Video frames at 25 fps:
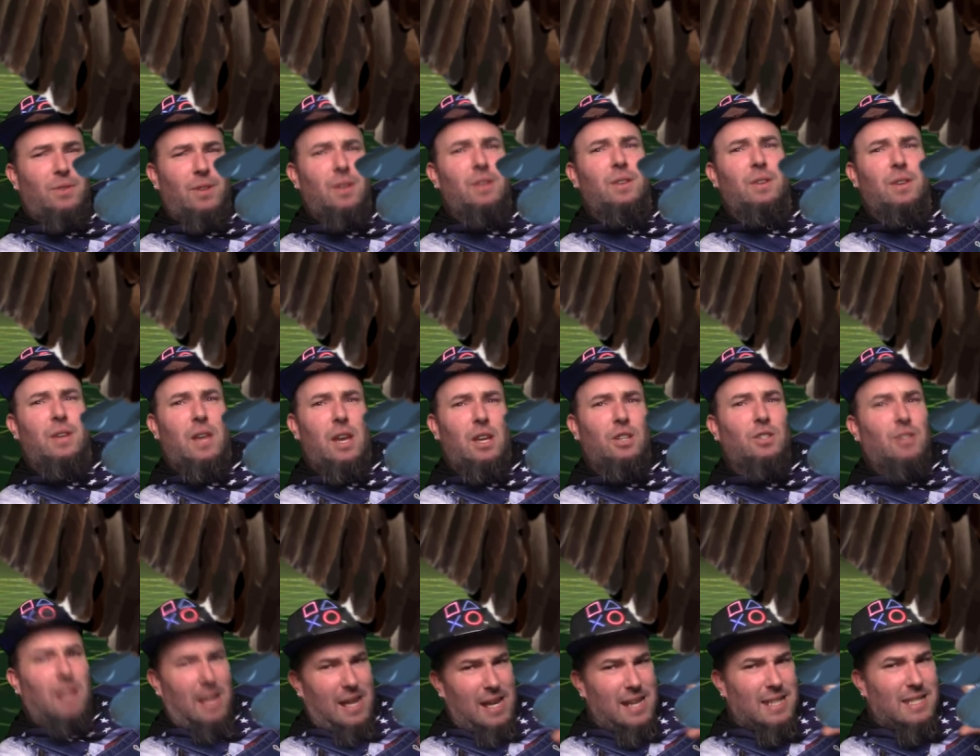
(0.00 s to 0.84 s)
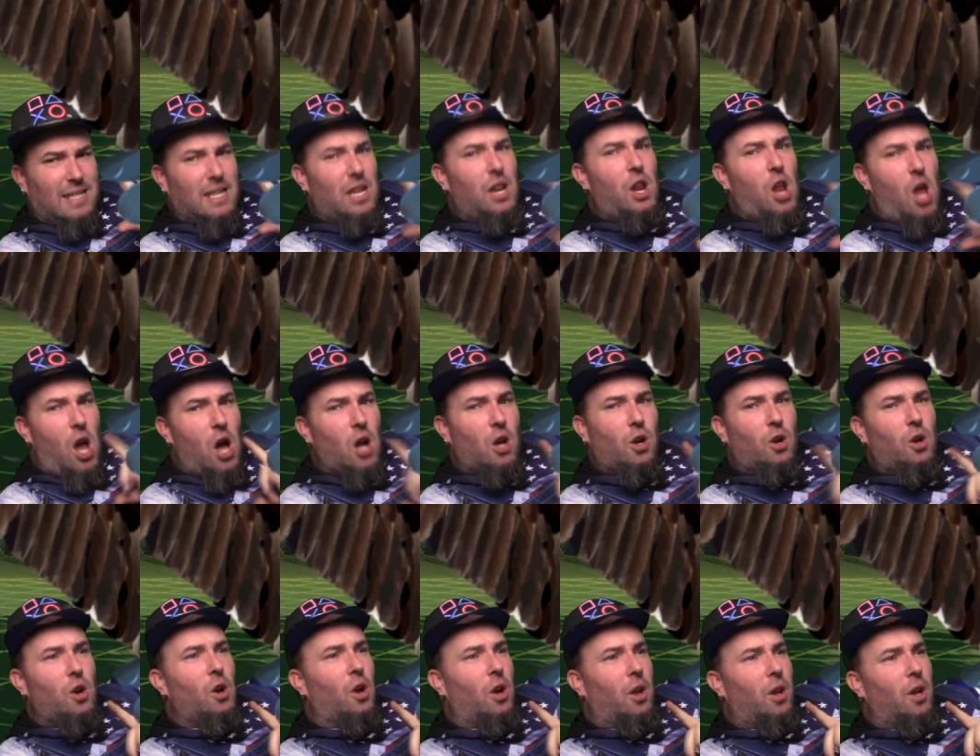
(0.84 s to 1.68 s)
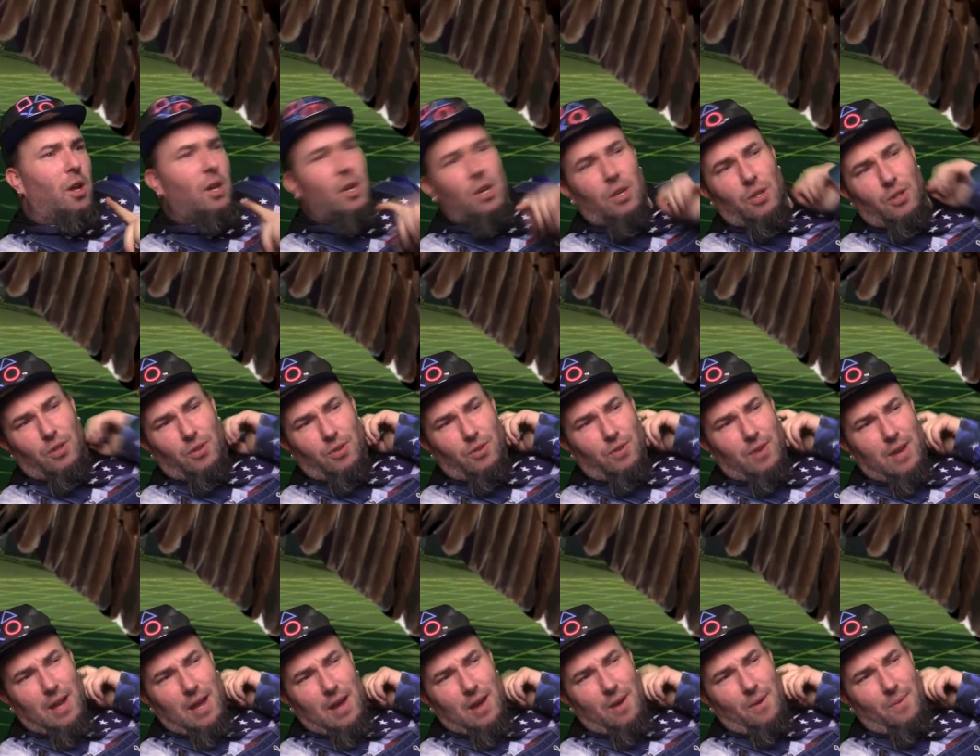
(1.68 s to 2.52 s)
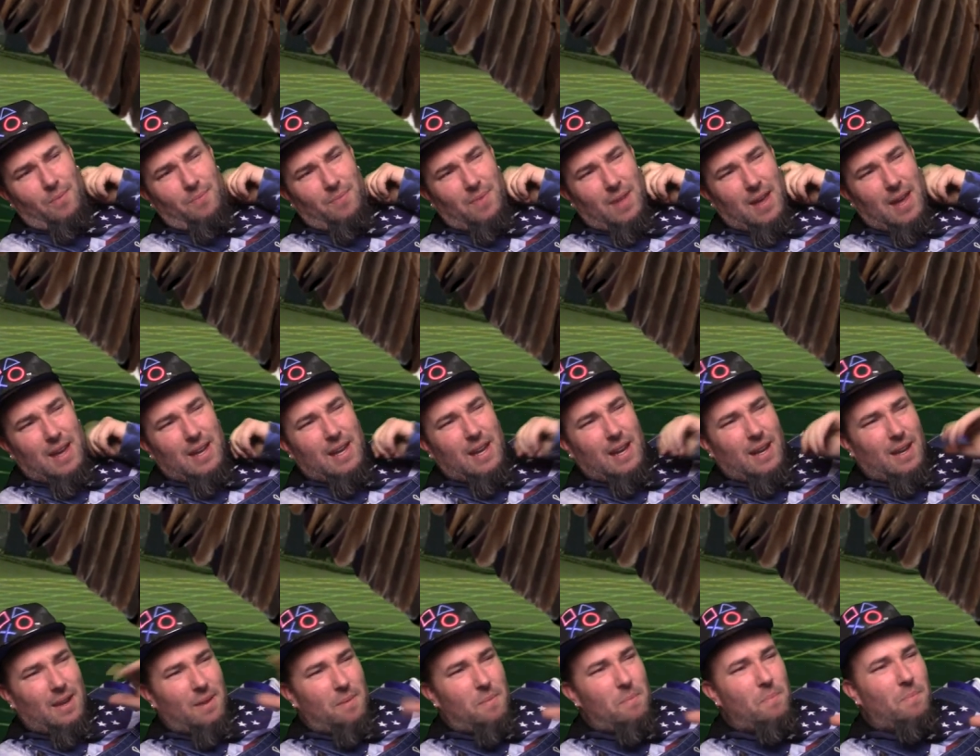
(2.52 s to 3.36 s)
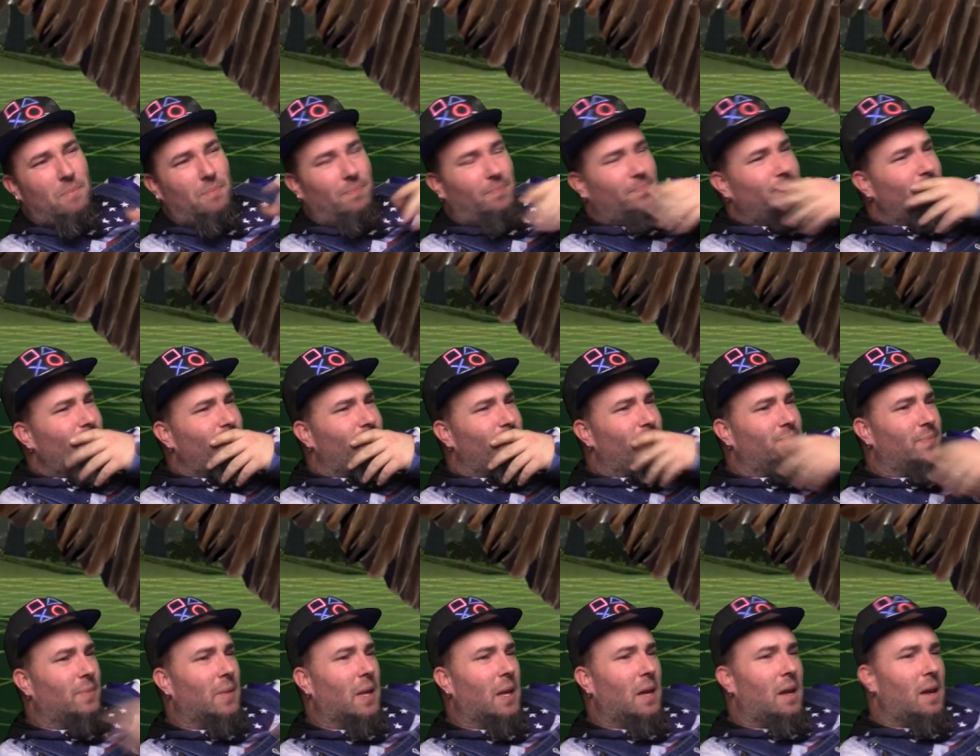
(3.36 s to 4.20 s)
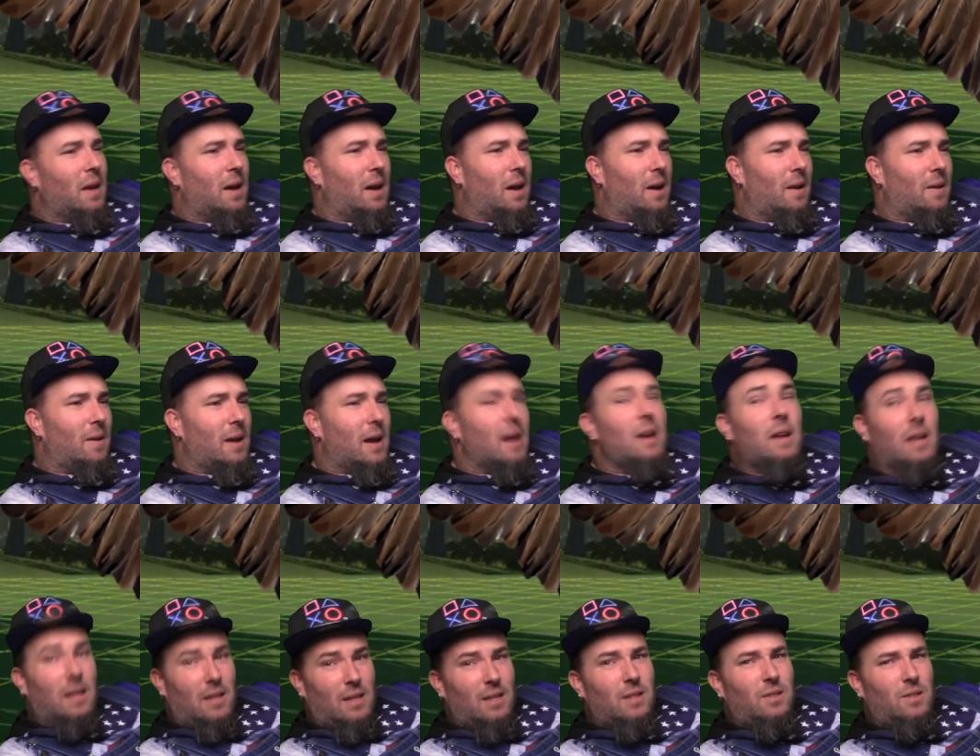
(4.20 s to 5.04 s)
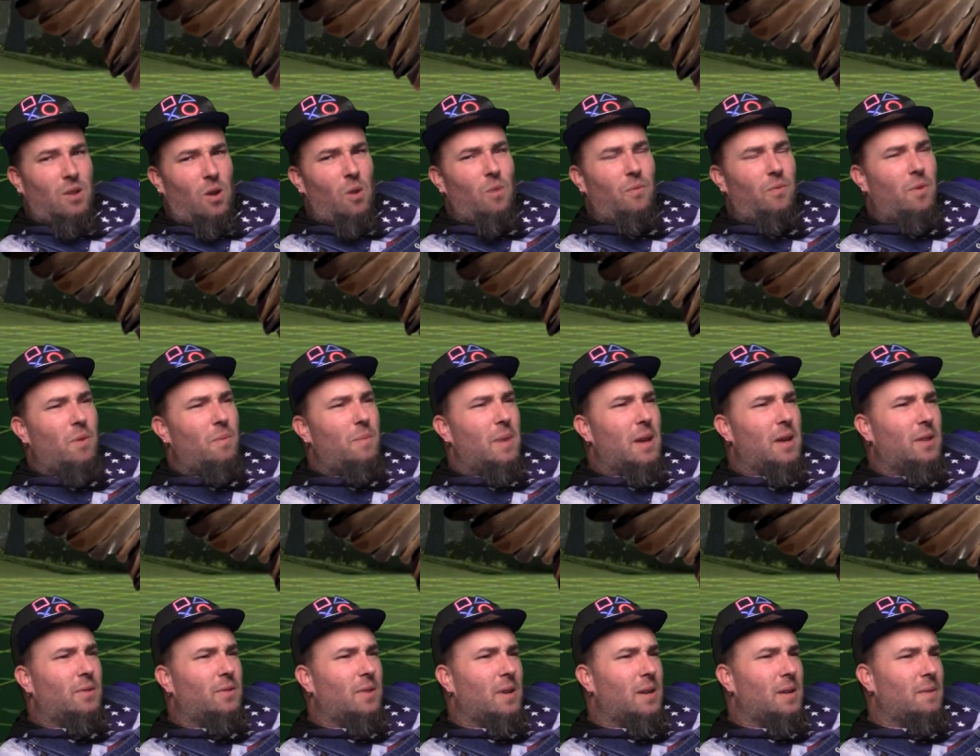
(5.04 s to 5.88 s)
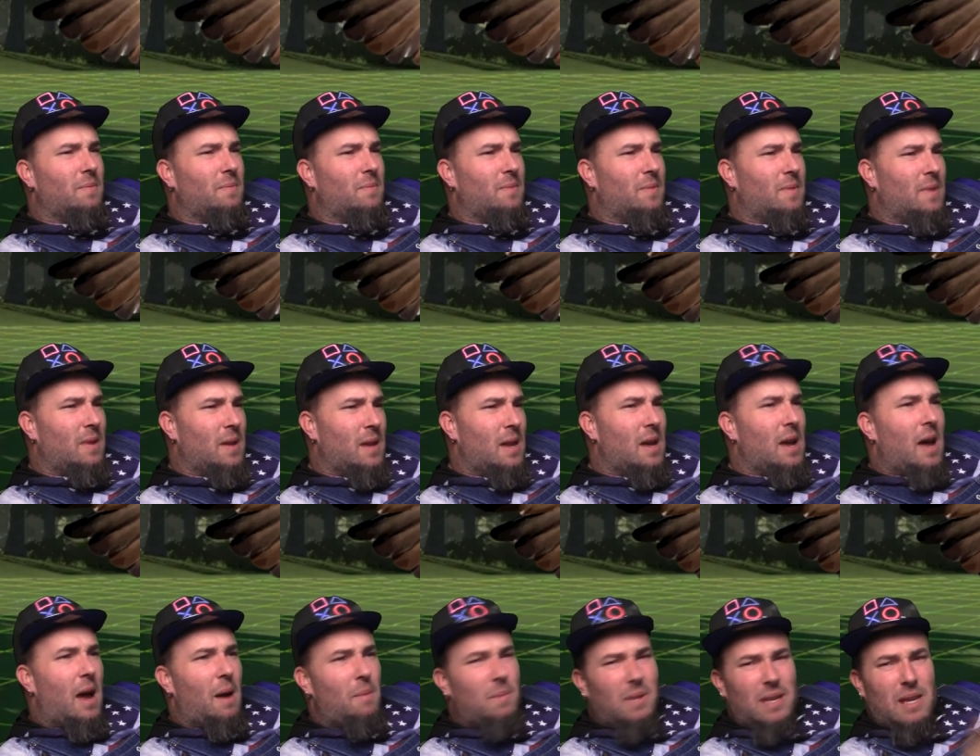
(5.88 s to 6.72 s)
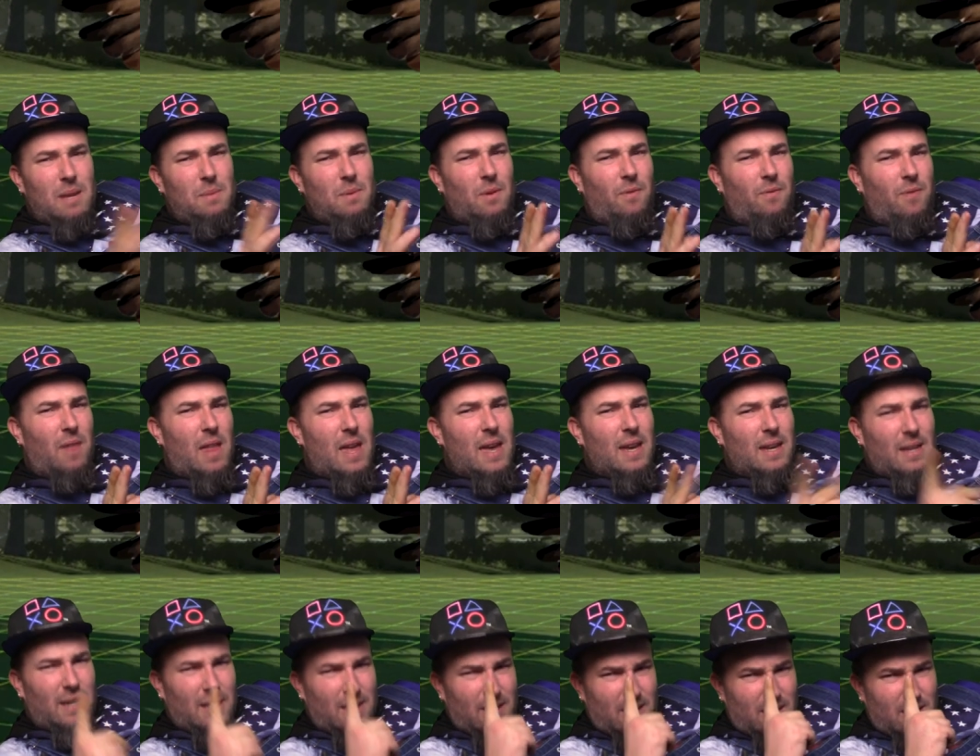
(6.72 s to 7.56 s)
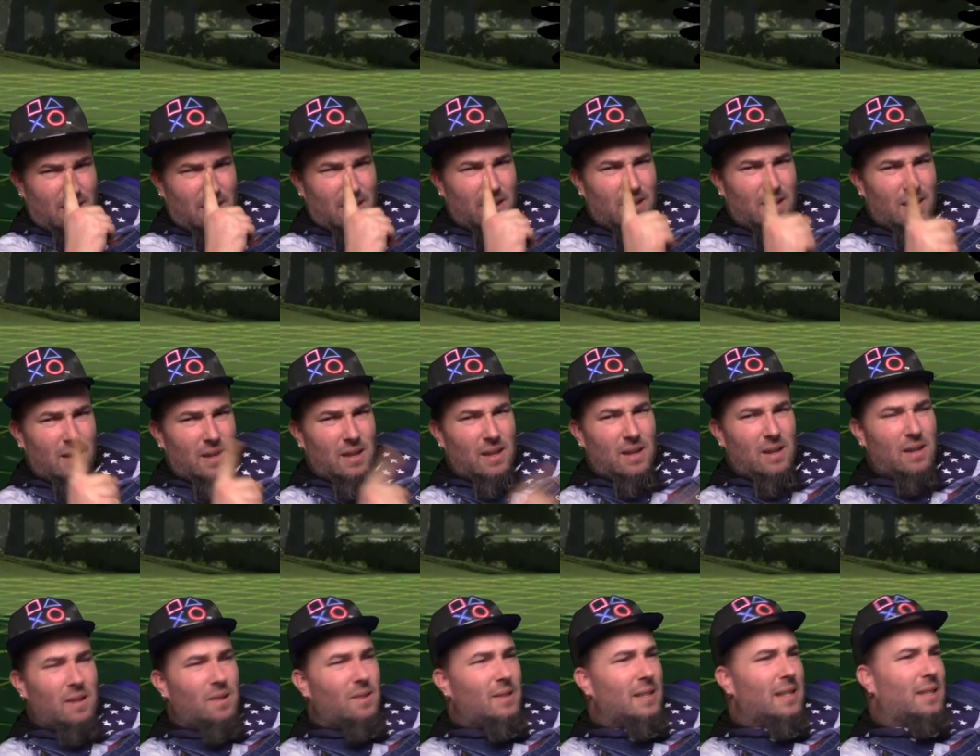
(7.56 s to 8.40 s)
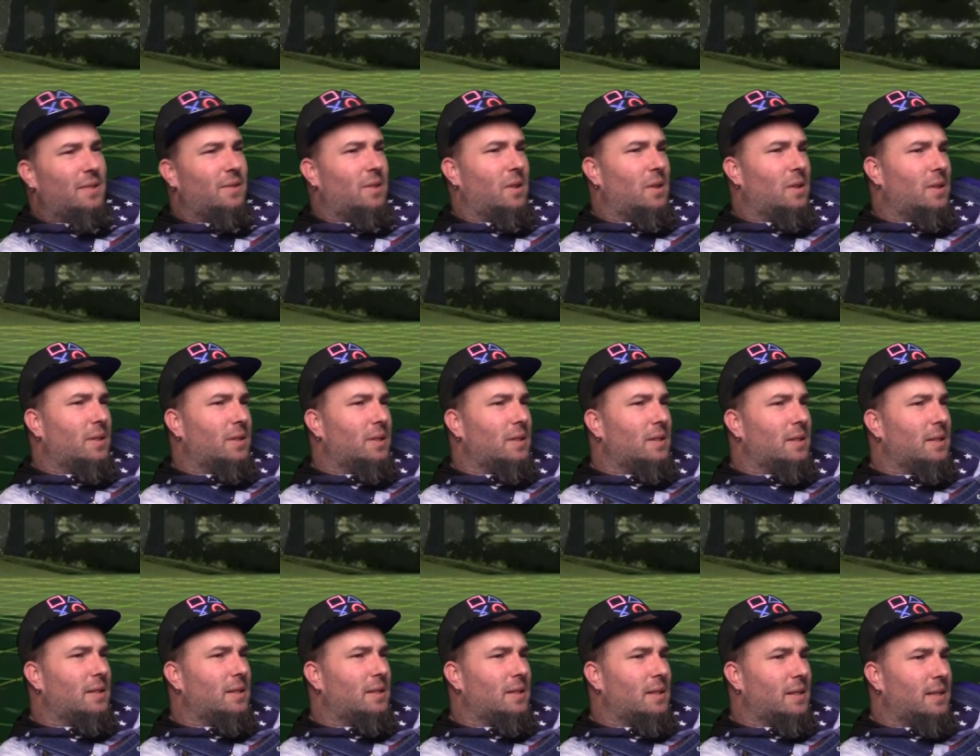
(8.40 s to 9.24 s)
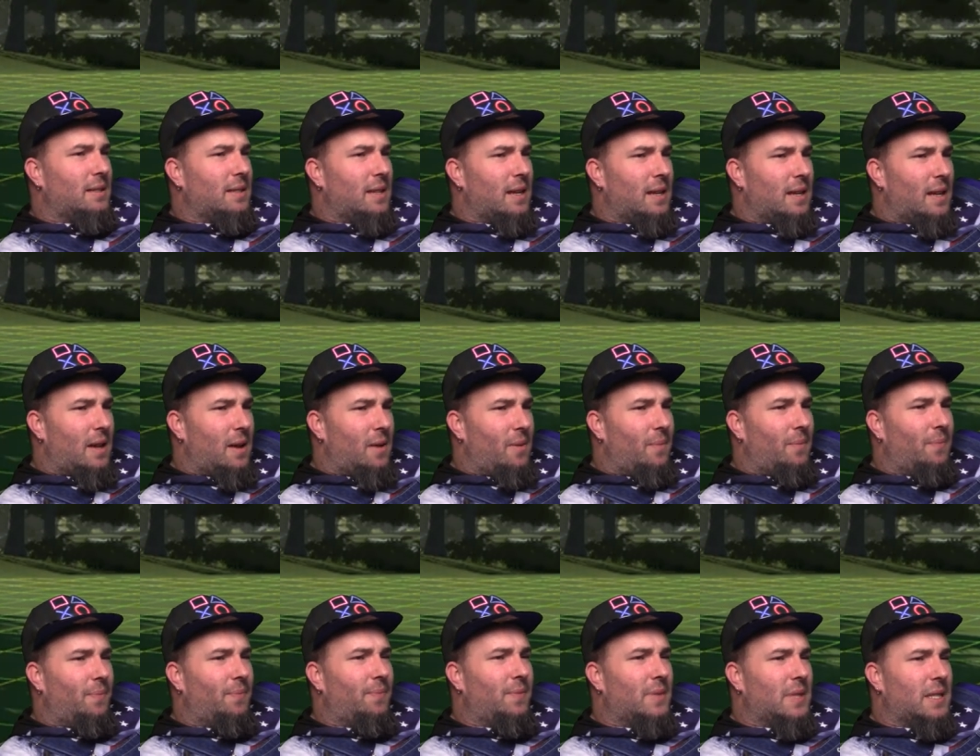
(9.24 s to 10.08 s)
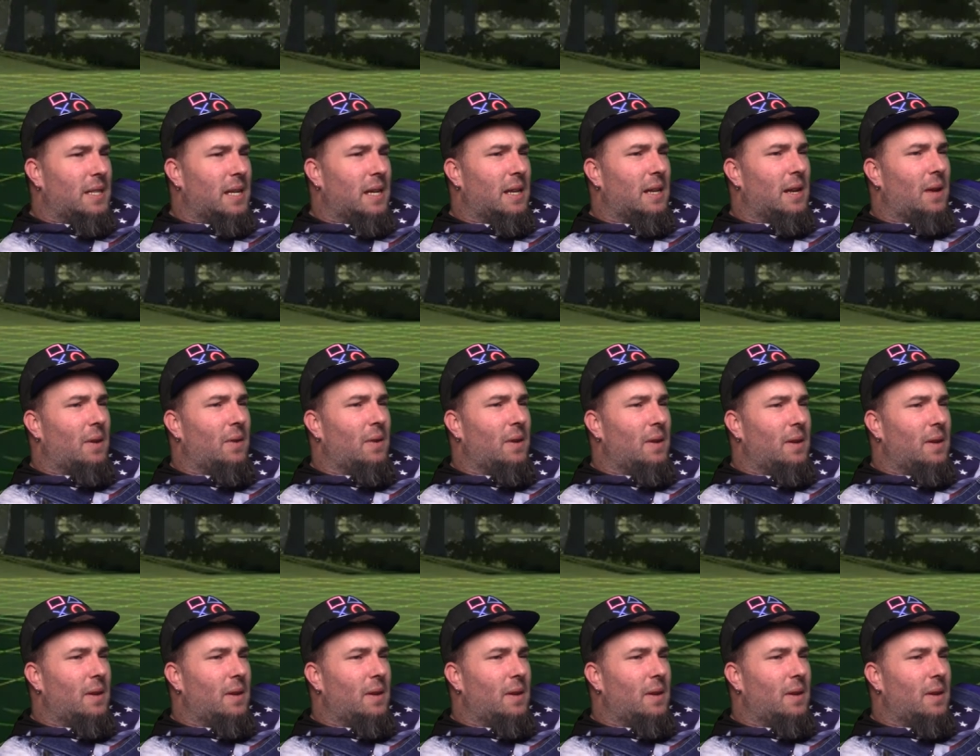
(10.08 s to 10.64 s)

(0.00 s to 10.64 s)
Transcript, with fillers: the indication. That is not good. So now I gotta Hmm. All right. Let's hope for the best, right? I'm gonna keep the flag in. don't no. Let's let's let's take it out. Let's take it out.